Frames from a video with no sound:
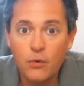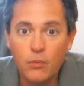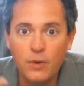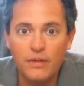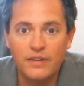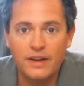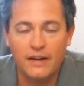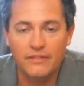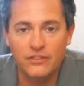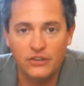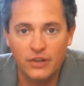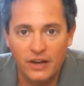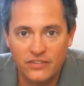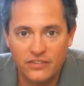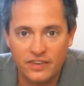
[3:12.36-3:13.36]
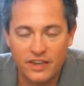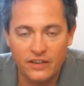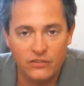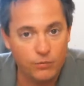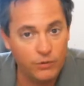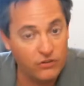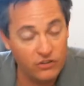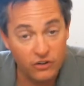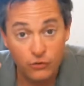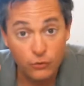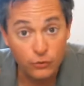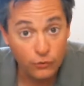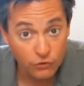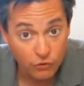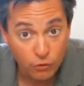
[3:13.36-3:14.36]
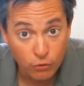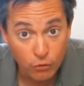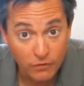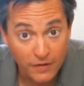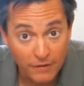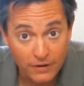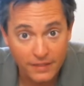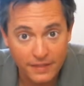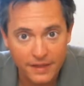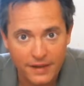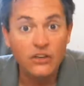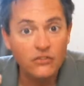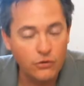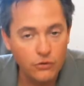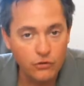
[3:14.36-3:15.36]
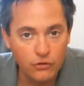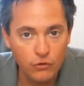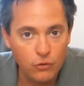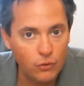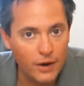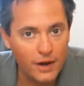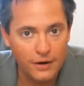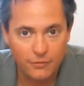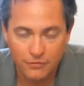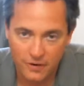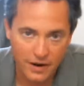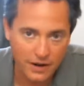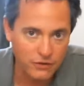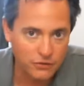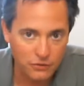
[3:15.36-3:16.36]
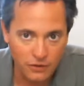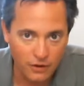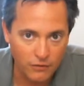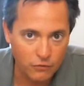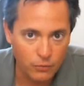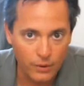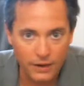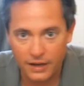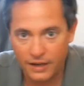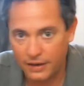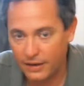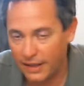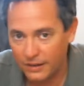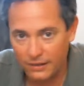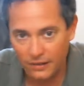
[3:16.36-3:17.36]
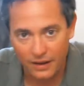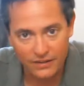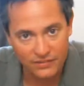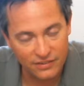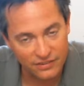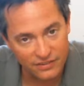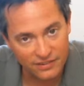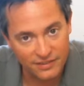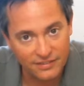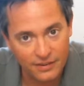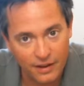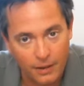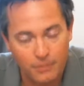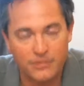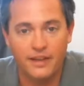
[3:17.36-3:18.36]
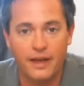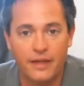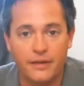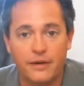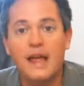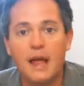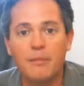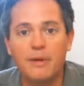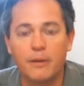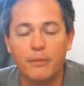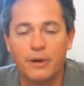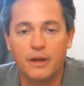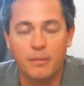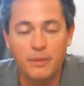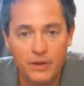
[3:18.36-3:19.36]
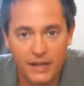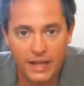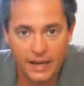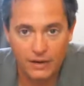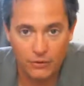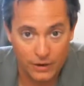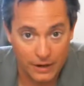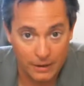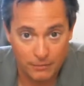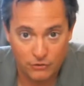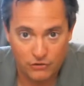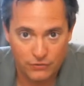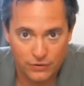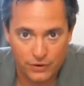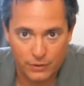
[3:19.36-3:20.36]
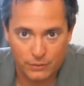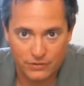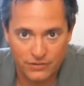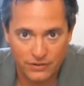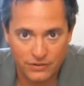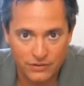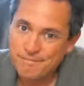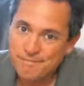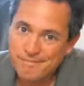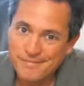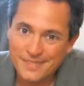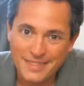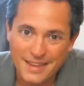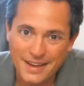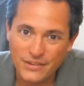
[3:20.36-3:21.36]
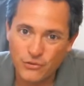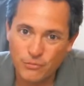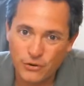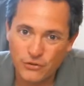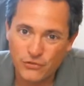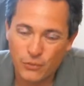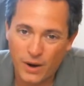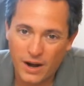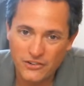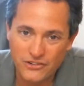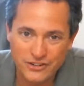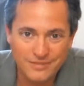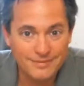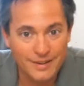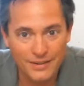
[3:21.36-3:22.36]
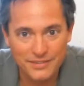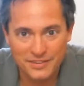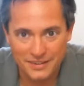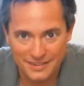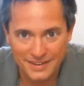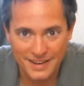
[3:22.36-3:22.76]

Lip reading: We even have deluxe kits, which include 2 of everything, so you and a friend or a loved one can get licensed and set up together and be able to communicate on amateur frequencies. Thanks so much for watching. I'll talk to you